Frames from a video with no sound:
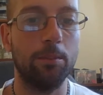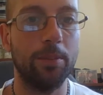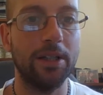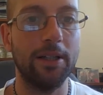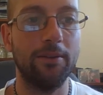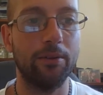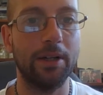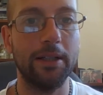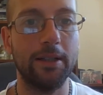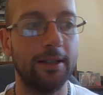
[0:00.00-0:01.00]
beneath the
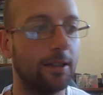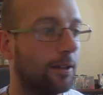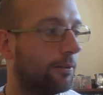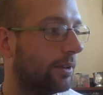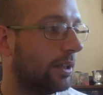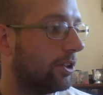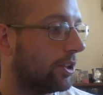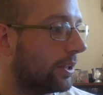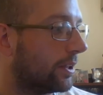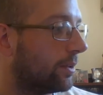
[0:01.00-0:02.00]
radar of the
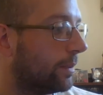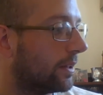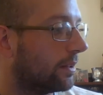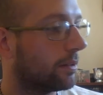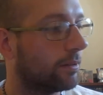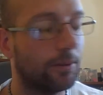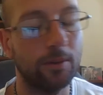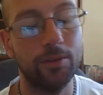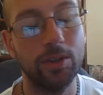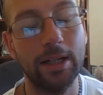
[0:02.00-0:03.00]
church, because
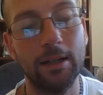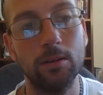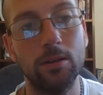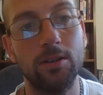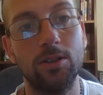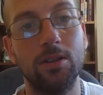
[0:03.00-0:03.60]
obviously outlawed,